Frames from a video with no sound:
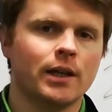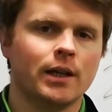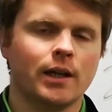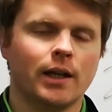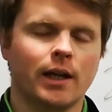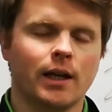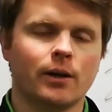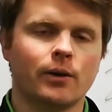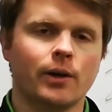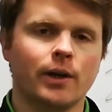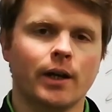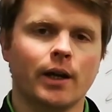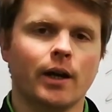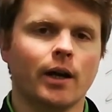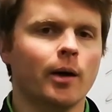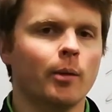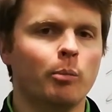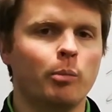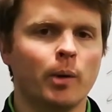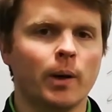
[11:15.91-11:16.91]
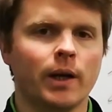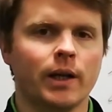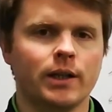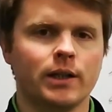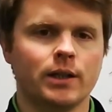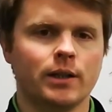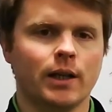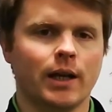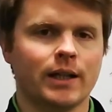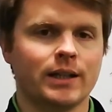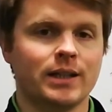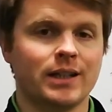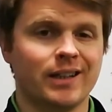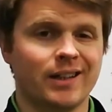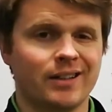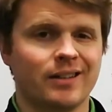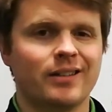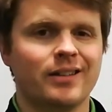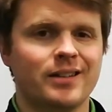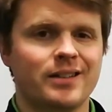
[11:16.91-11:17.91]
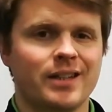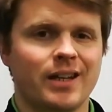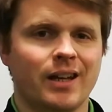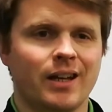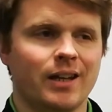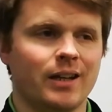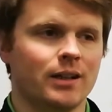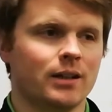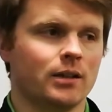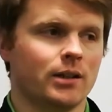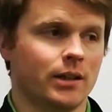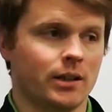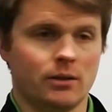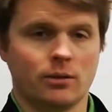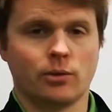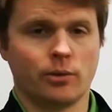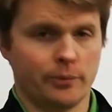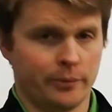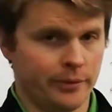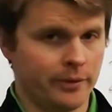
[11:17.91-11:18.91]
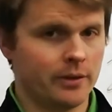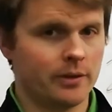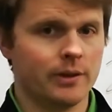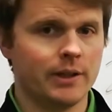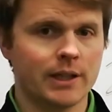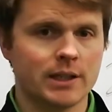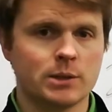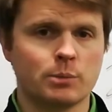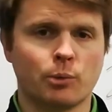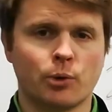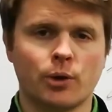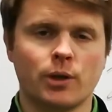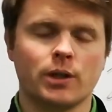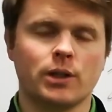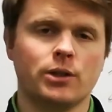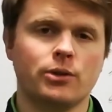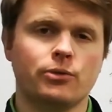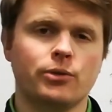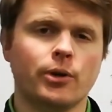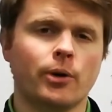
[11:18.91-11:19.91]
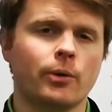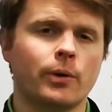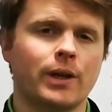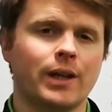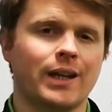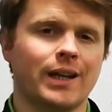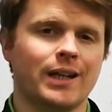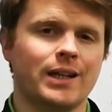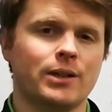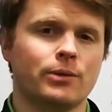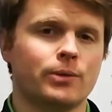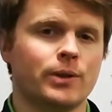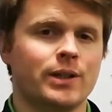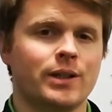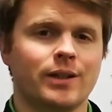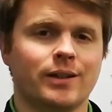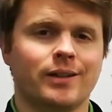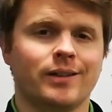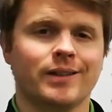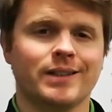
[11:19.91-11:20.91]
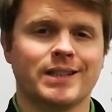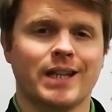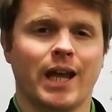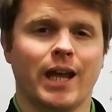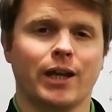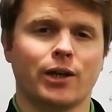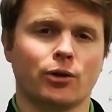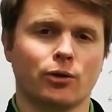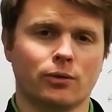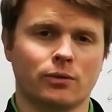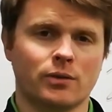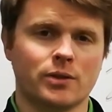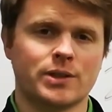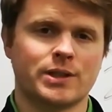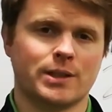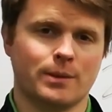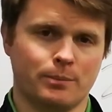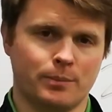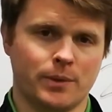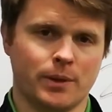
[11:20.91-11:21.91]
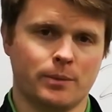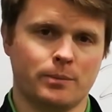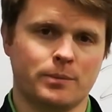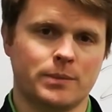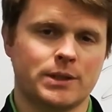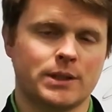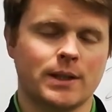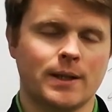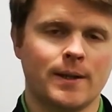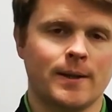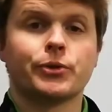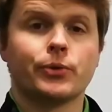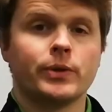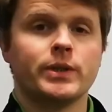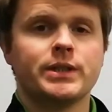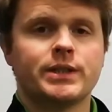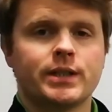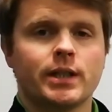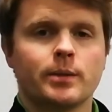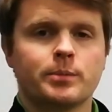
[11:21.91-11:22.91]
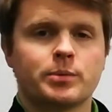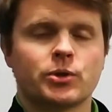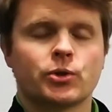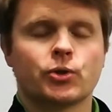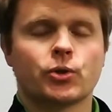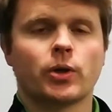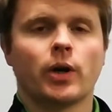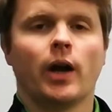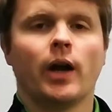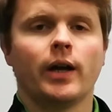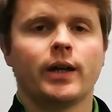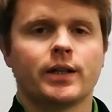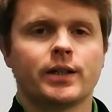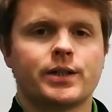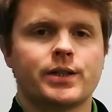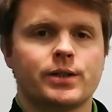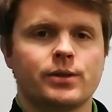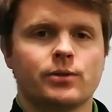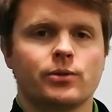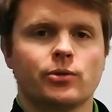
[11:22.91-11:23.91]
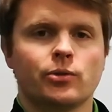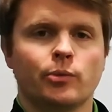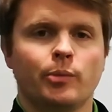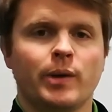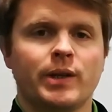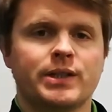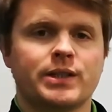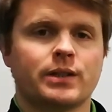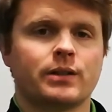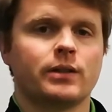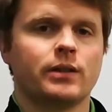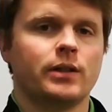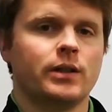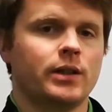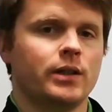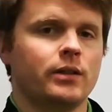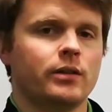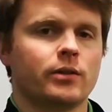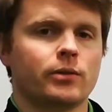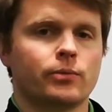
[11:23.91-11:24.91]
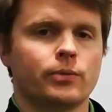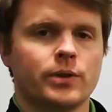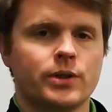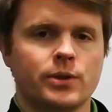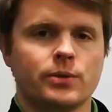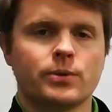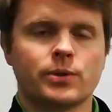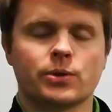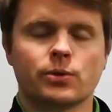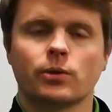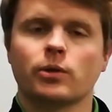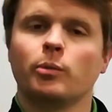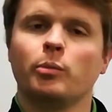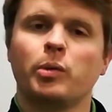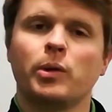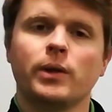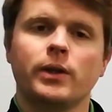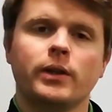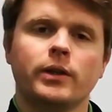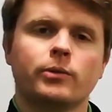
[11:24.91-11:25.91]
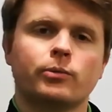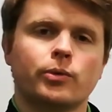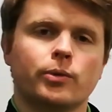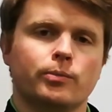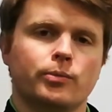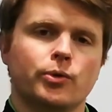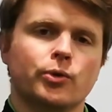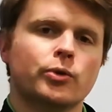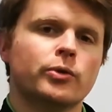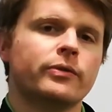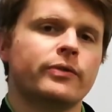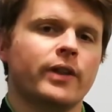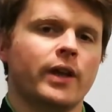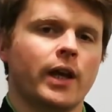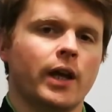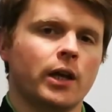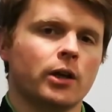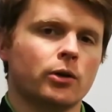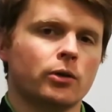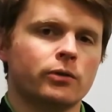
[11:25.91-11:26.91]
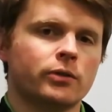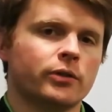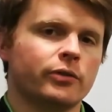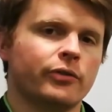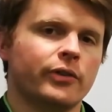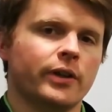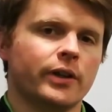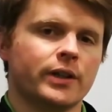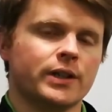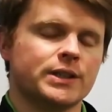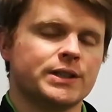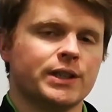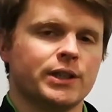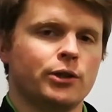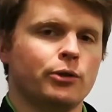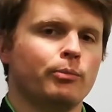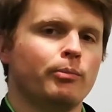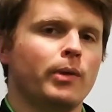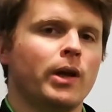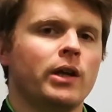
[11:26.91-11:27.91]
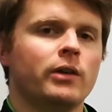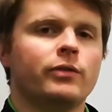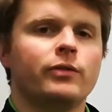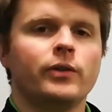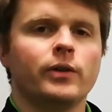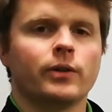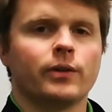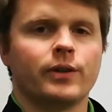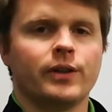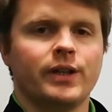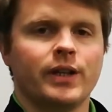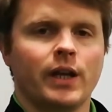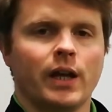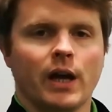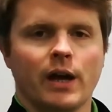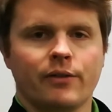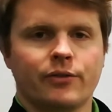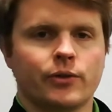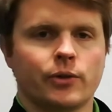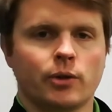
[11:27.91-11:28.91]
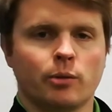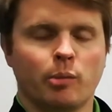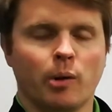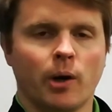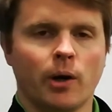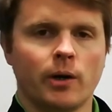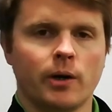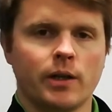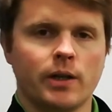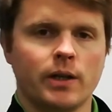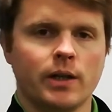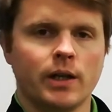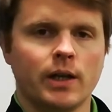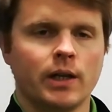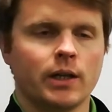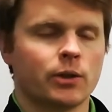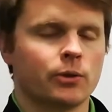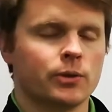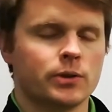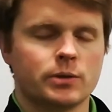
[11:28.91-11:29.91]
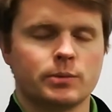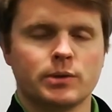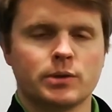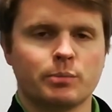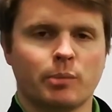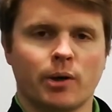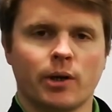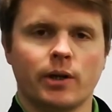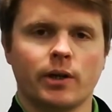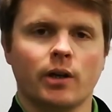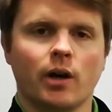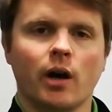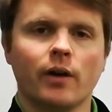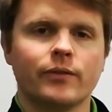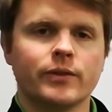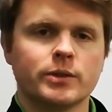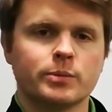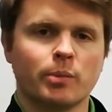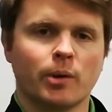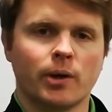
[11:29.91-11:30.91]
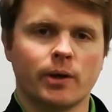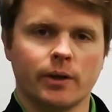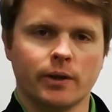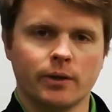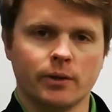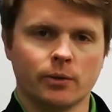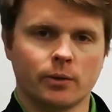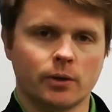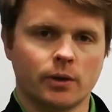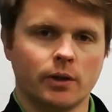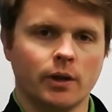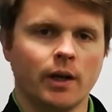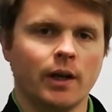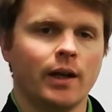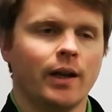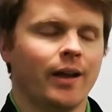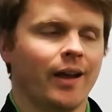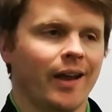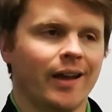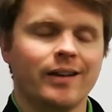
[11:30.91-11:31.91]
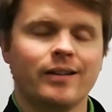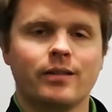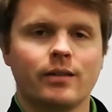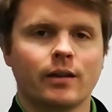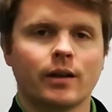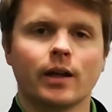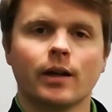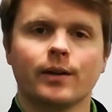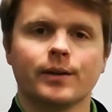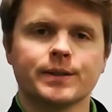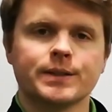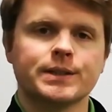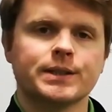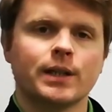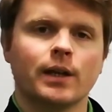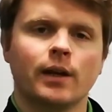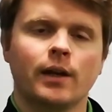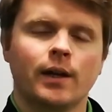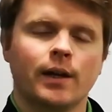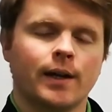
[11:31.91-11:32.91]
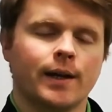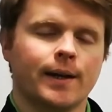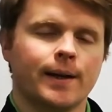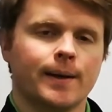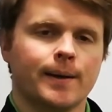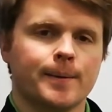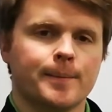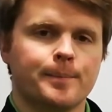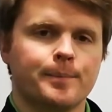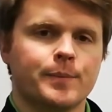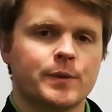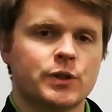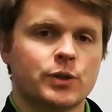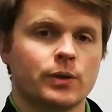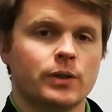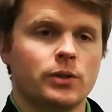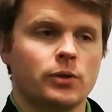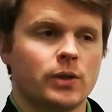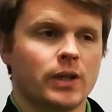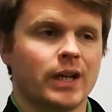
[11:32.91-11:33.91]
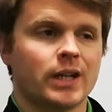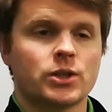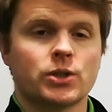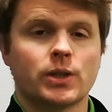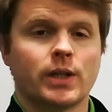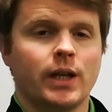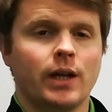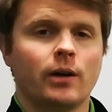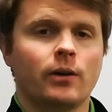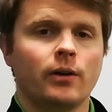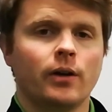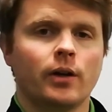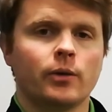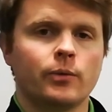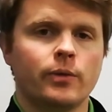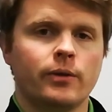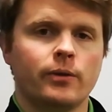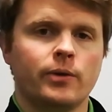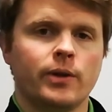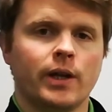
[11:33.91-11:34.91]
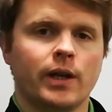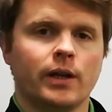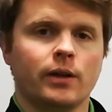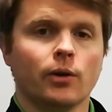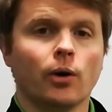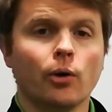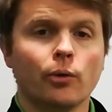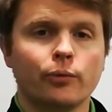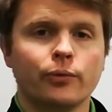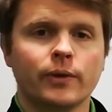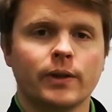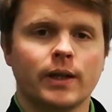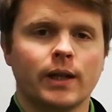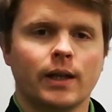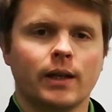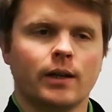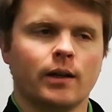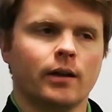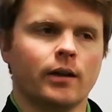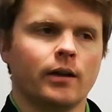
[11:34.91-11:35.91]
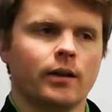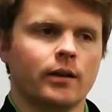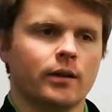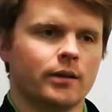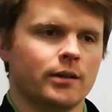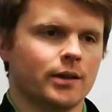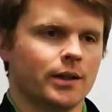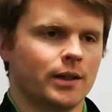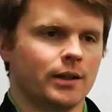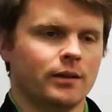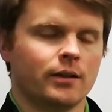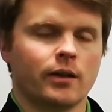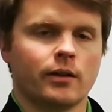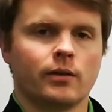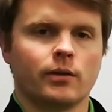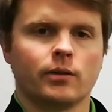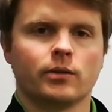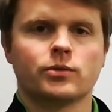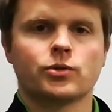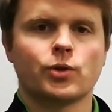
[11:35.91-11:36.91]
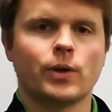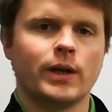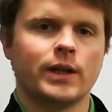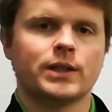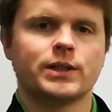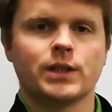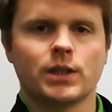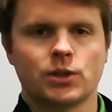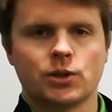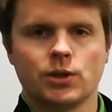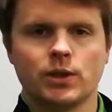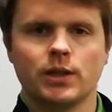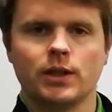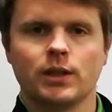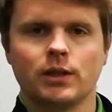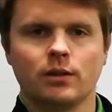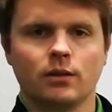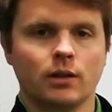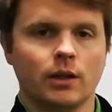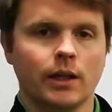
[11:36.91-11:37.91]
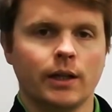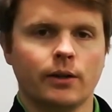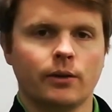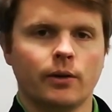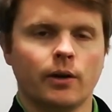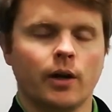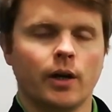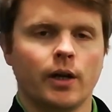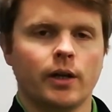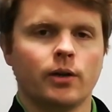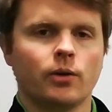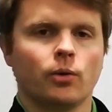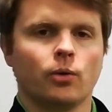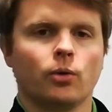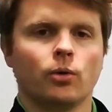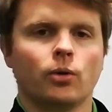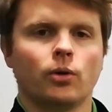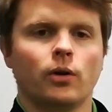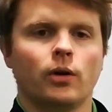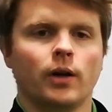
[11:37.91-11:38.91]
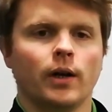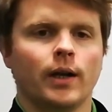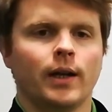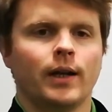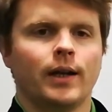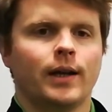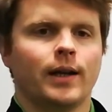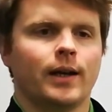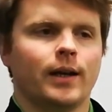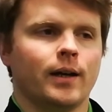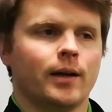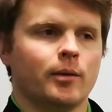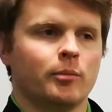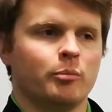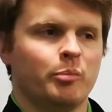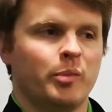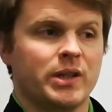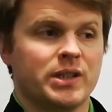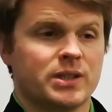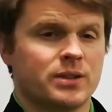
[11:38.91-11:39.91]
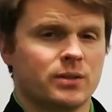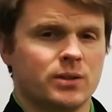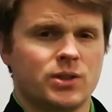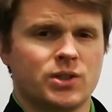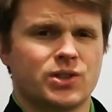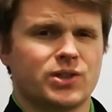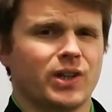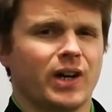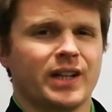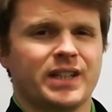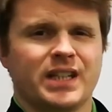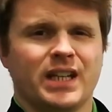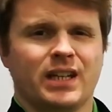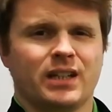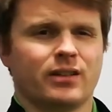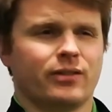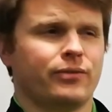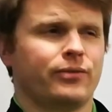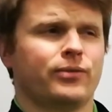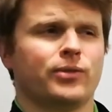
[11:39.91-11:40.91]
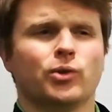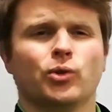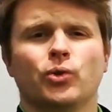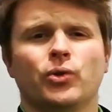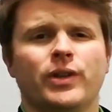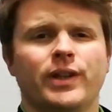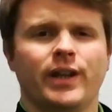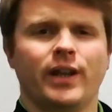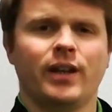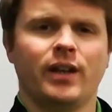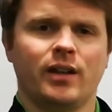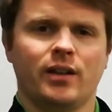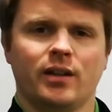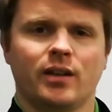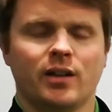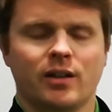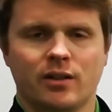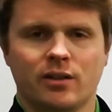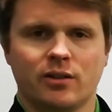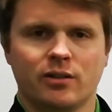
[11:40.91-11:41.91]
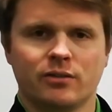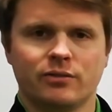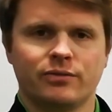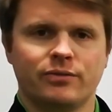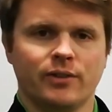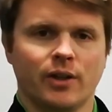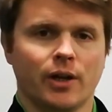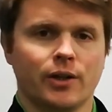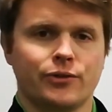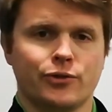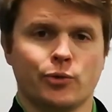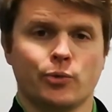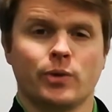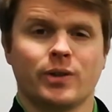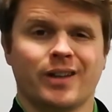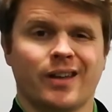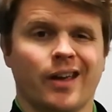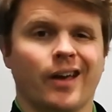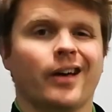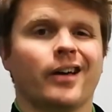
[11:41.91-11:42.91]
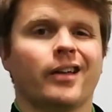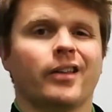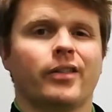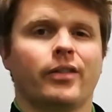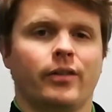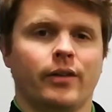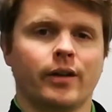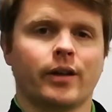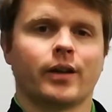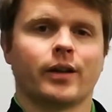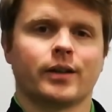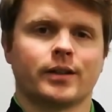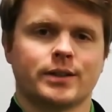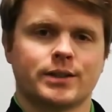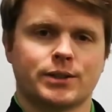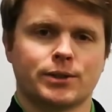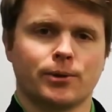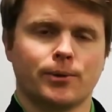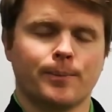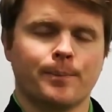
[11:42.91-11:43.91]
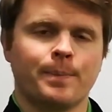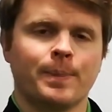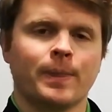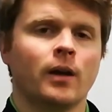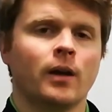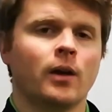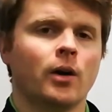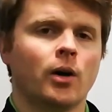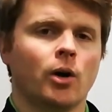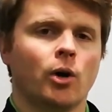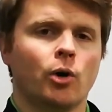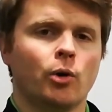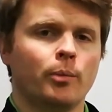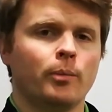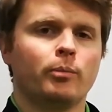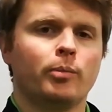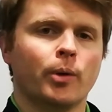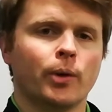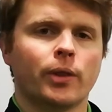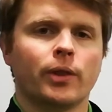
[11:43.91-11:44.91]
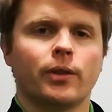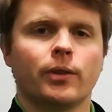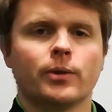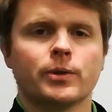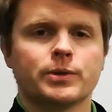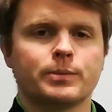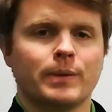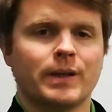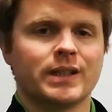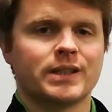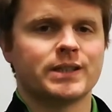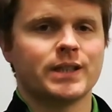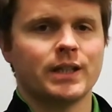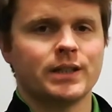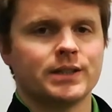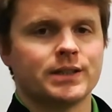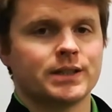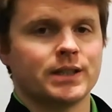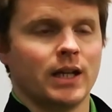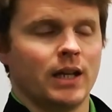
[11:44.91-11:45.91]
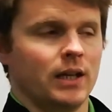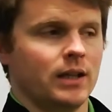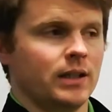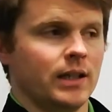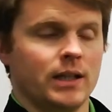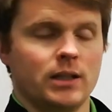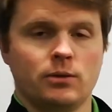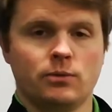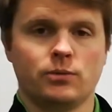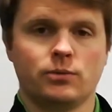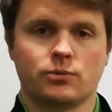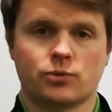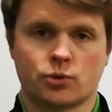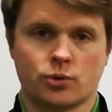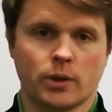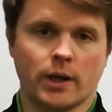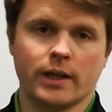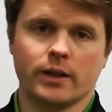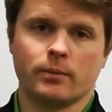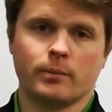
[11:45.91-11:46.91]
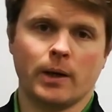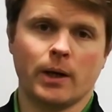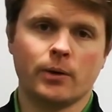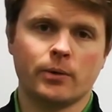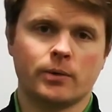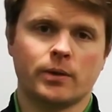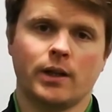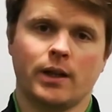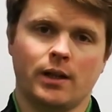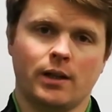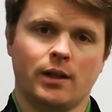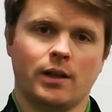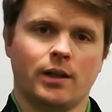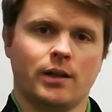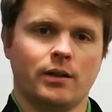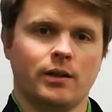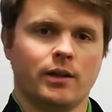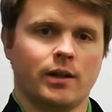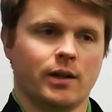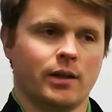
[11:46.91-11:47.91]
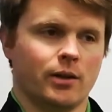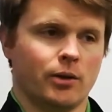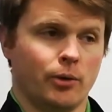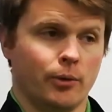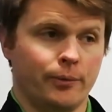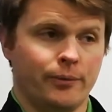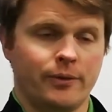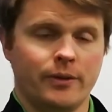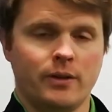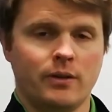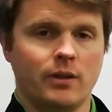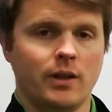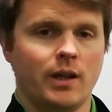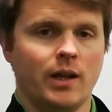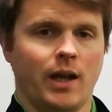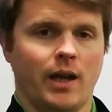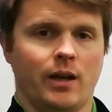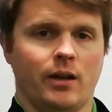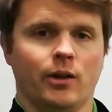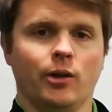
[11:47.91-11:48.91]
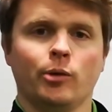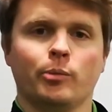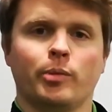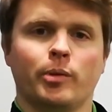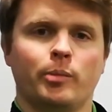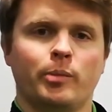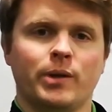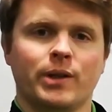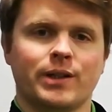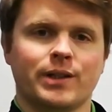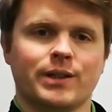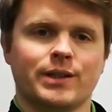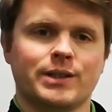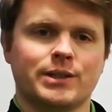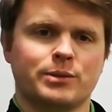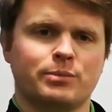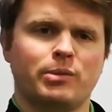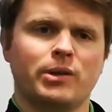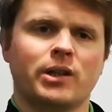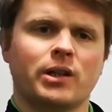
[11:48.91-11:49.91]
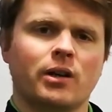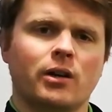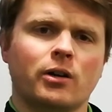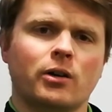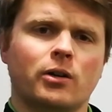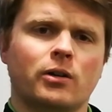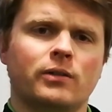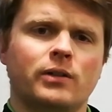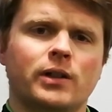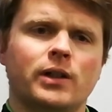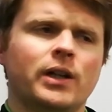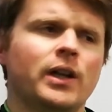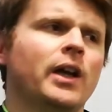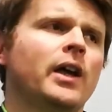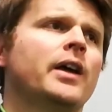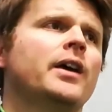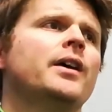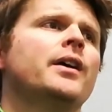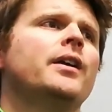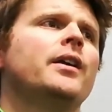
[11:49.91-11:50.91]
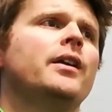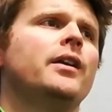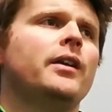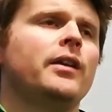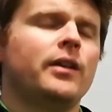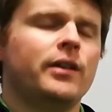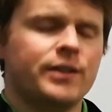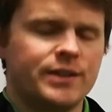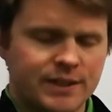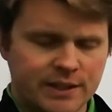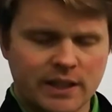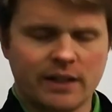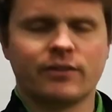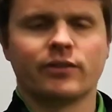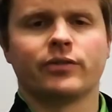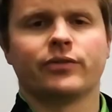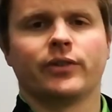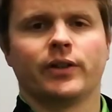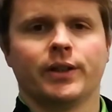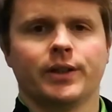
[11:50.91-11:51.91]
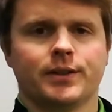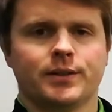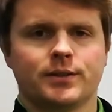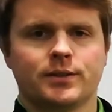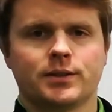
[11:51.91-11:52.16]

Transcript: area, but at the end of the day and hopefully the next morning, you don't get any ridiculous hangover symptoms. So these tips are trying to basically either reduce or completely remove the hangover feelings that you may feel the day after a party, Christmas party, office party, or anything else, so that you can actually carry on with your day and hopefully get another training session in later on, or basically just not take a full day of not doing a thing. So hope both of those make sense and that you try them out, and hopefully they help, because being hungover is never fun.